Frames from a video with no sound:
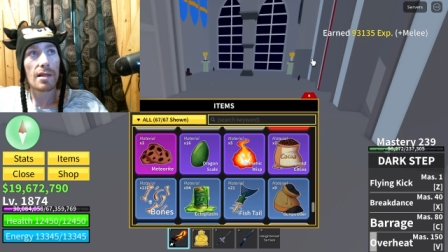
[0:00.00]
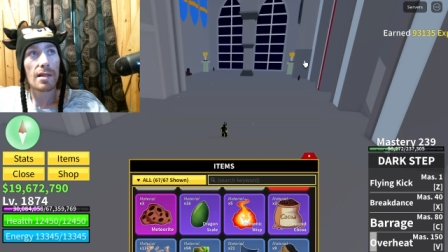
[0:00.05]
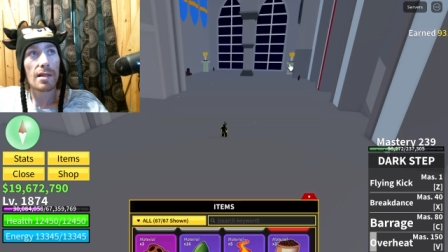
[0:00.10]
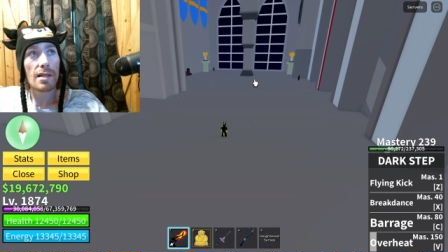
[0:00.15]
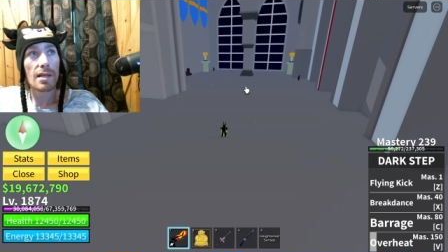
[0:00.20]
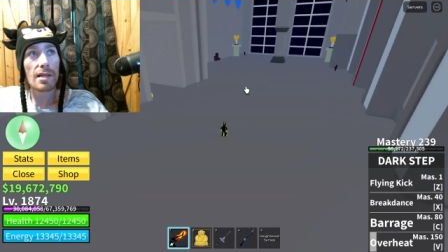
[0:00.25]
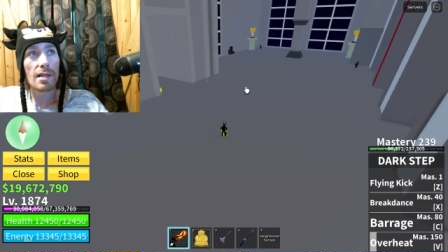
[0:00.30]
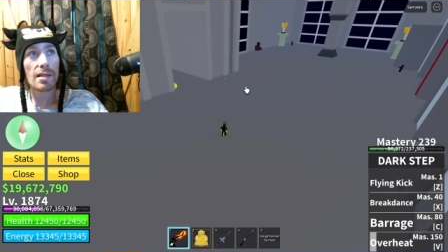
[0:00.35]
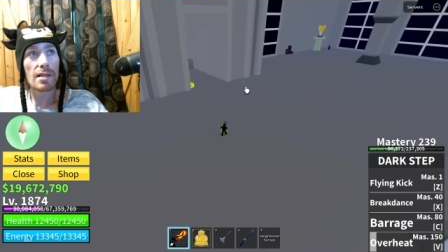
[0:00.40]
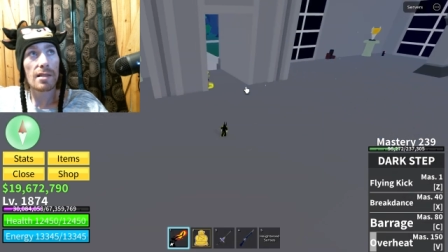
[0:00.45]

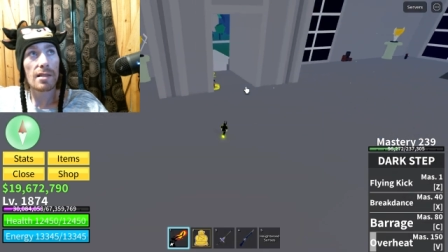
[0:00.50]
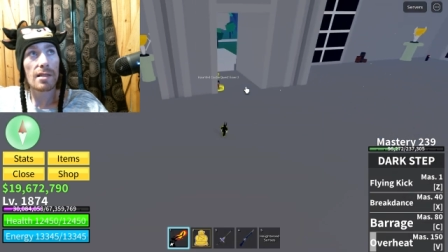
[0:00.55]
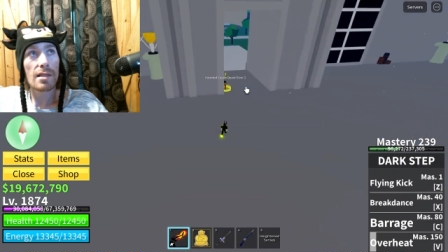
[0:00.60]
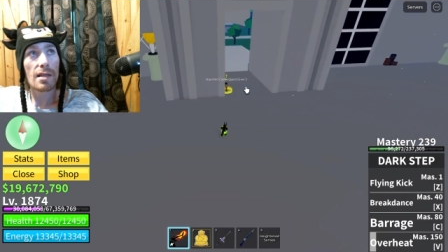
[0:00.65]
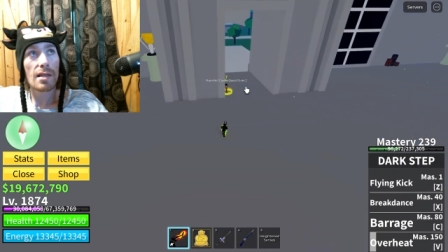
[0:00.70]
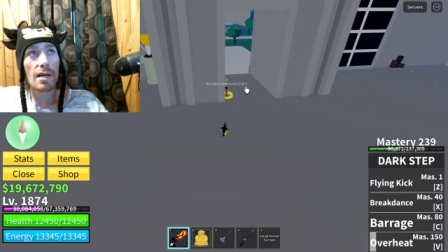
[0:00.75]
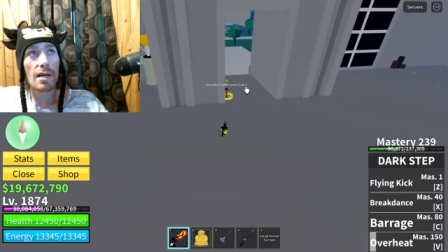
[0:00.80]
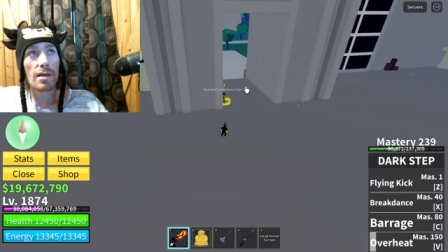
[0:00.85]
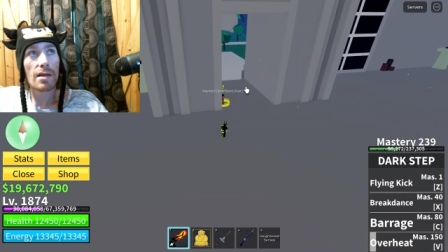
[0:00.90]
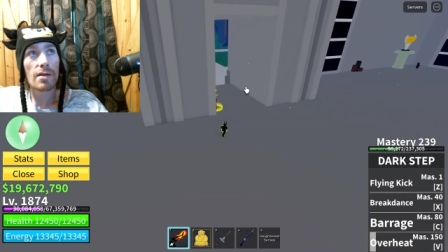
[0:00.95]
Let's
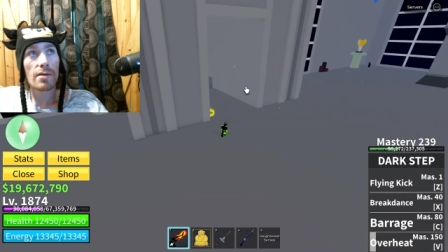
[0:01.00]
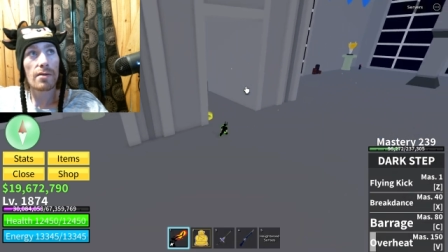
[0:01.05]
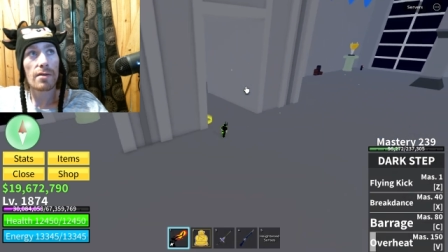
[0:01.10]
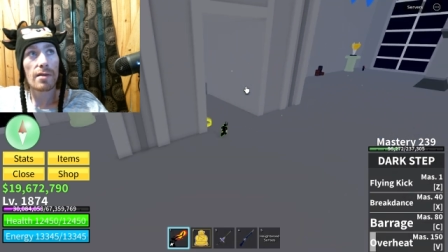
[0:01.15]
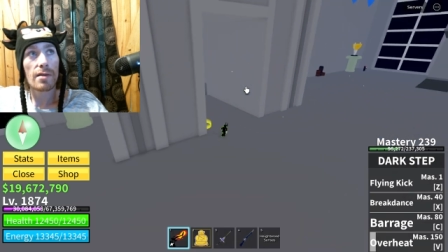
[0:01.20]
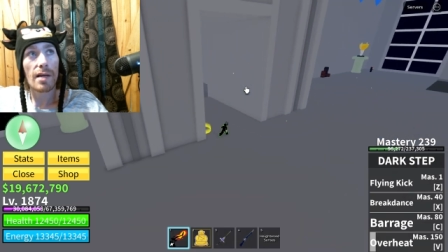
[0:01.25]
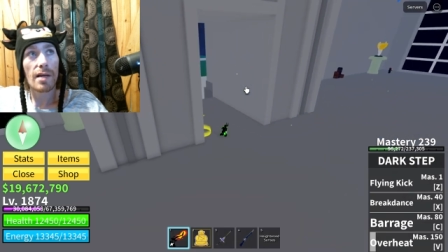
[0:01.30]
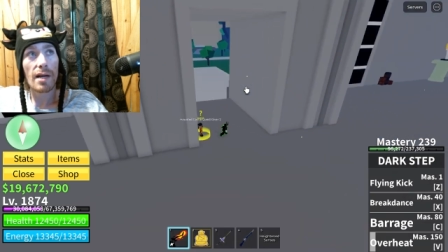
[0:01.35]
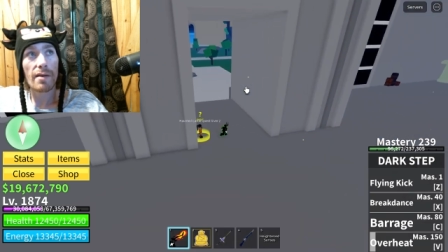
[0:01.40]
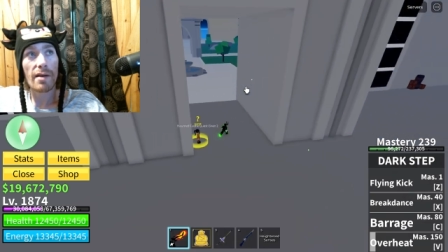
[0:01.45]
go.
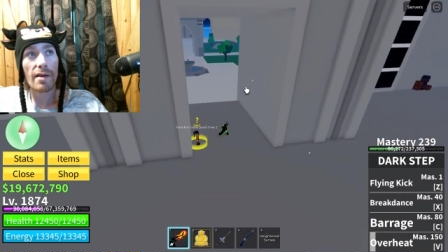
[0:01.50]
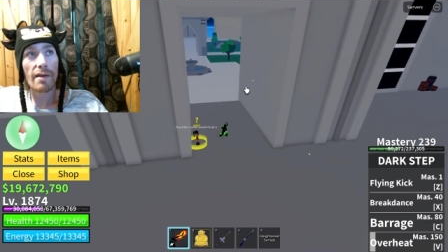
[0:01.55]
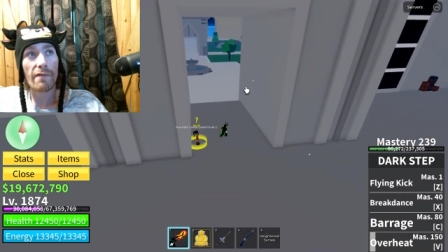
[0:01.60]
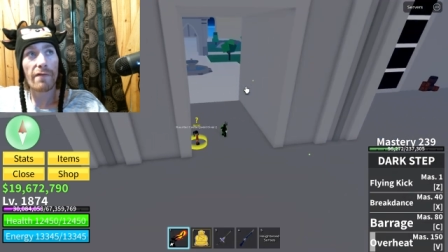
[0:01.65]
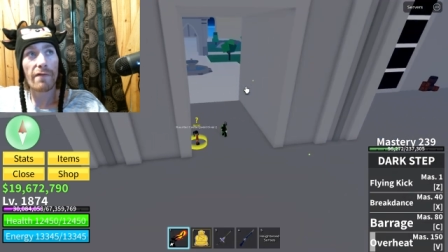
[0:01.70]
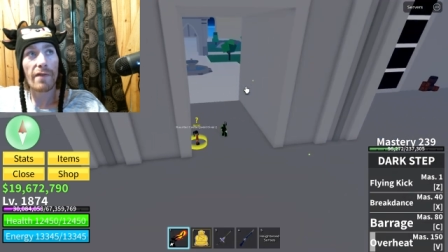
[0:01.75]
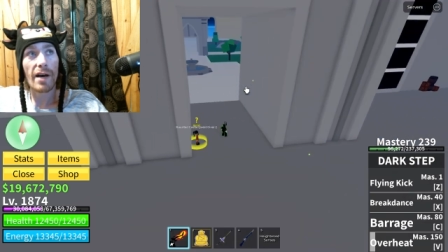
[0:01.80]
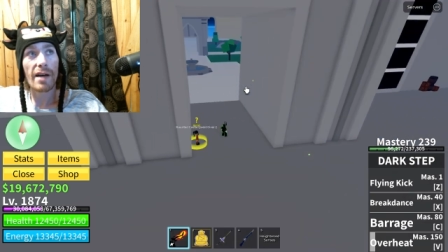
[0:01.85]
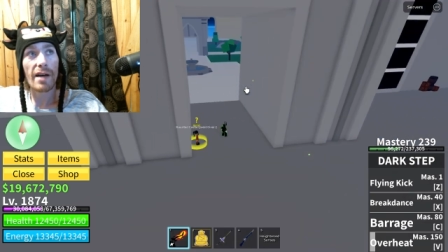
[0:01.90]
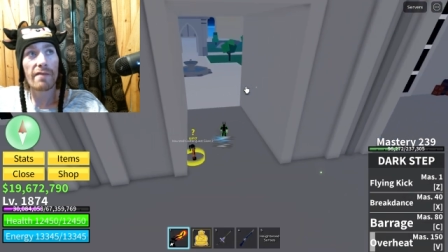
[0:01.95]
And I got
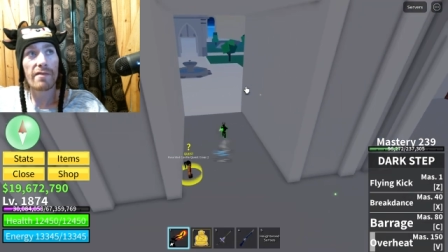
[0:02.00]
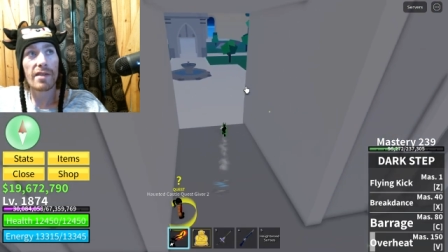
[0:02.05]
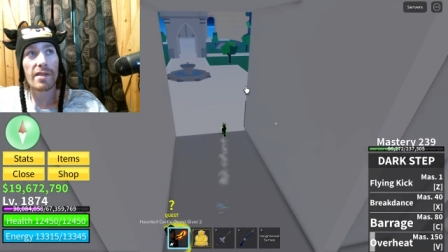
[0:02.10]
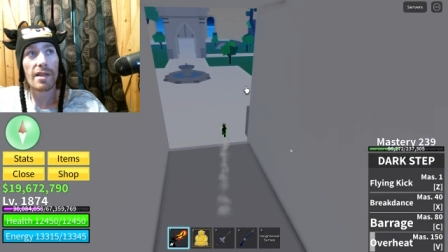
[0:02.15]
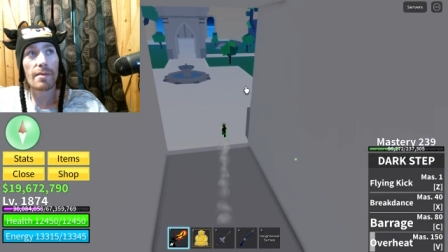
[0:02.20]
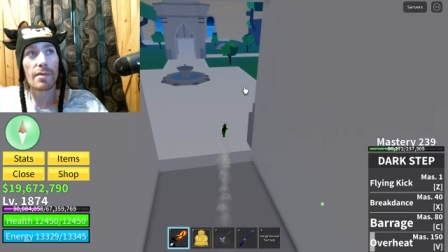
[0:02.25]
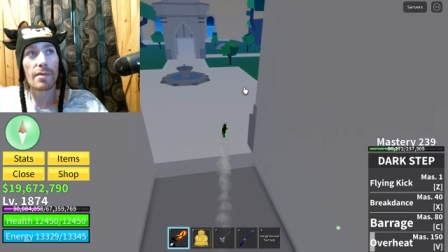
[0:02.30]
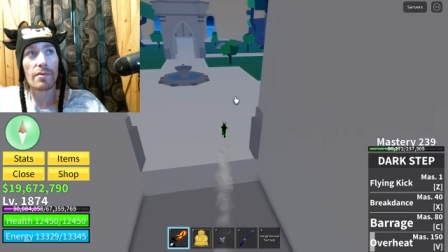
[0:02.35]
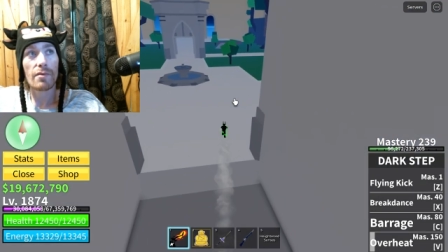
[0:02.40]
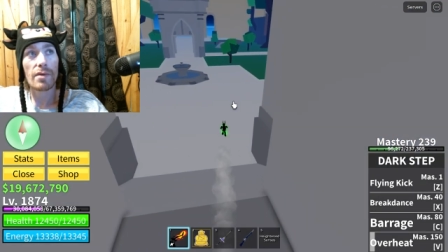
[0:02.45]
five
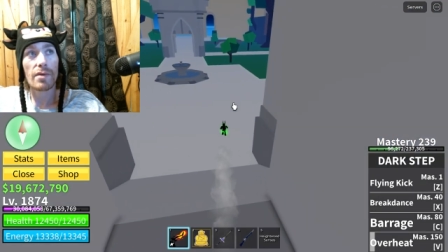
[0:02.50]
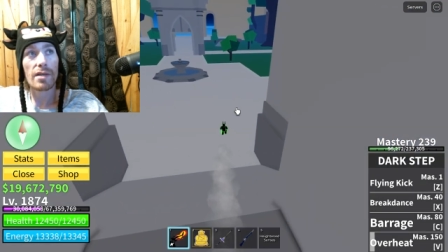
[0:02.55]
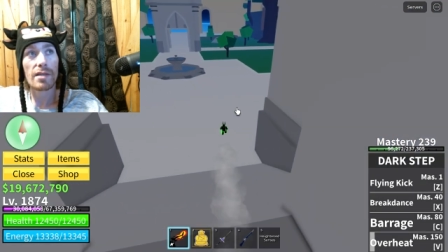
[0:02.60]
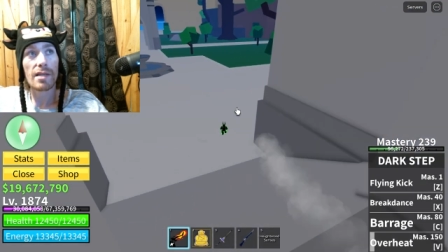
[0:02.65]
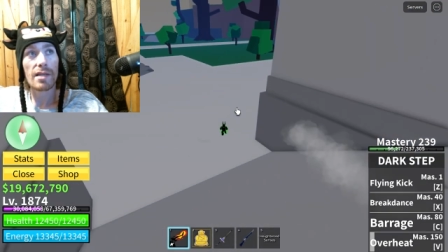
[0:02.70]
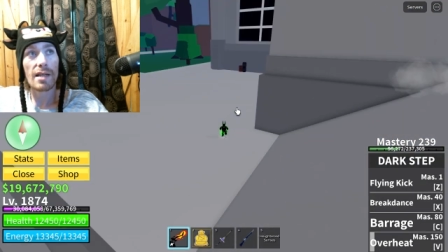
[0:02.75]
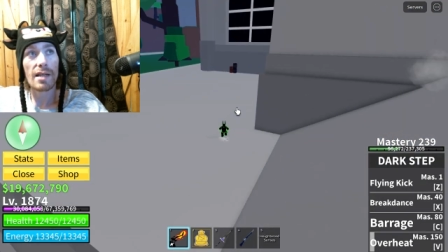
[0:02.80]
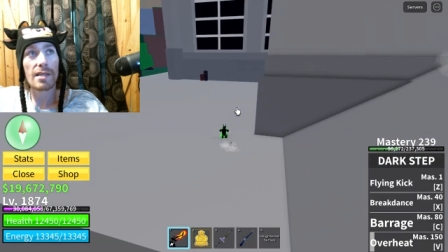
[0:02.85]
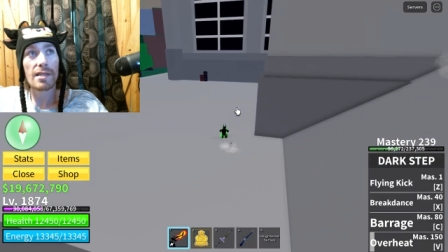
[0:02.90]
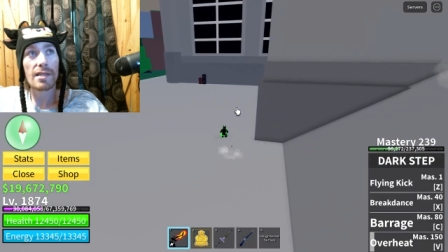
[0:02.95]
demon wisps.
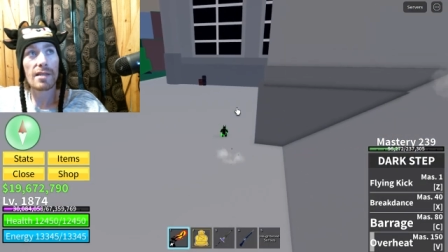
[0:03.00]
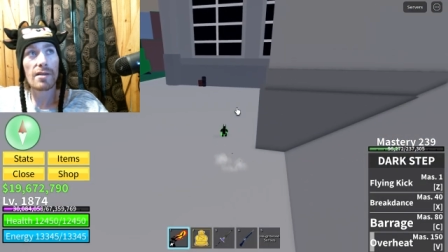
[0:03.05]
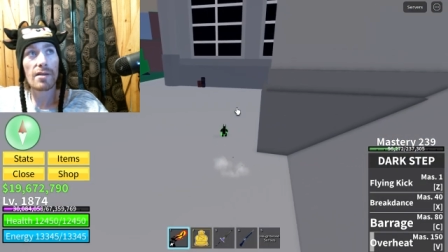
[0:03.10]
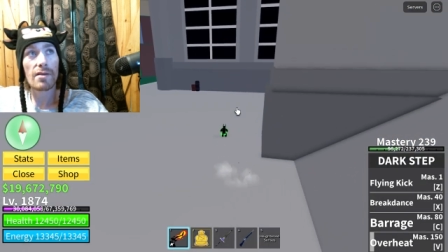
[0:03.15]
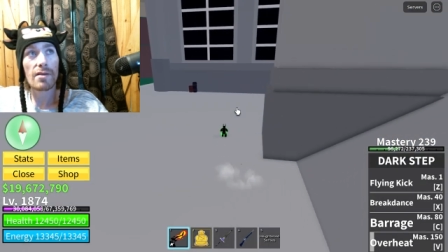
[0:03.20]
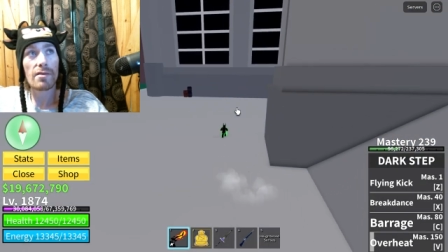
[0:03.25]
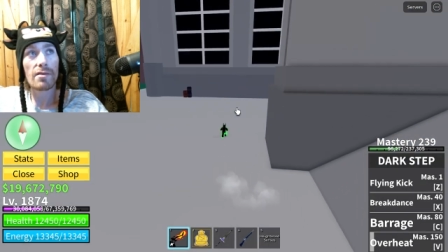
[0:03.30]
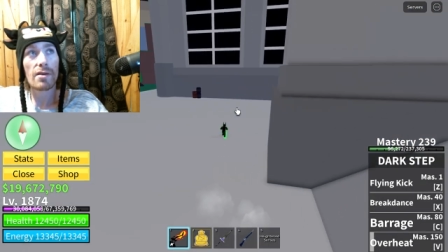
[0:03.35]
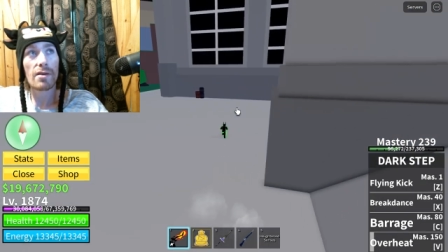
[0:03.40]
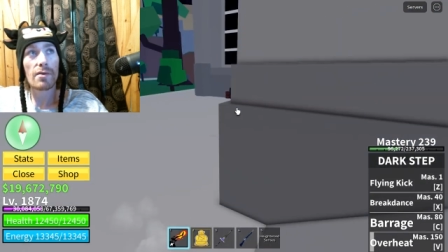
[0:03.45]
I still
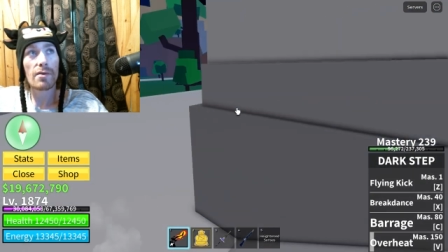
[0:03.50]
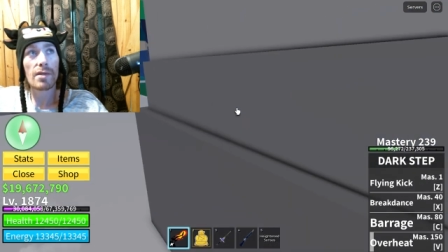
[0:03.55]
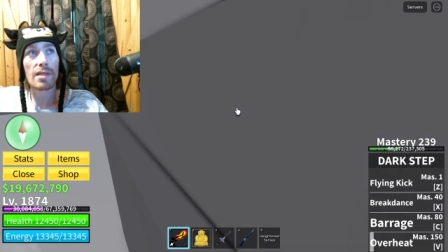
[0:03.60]
don't know what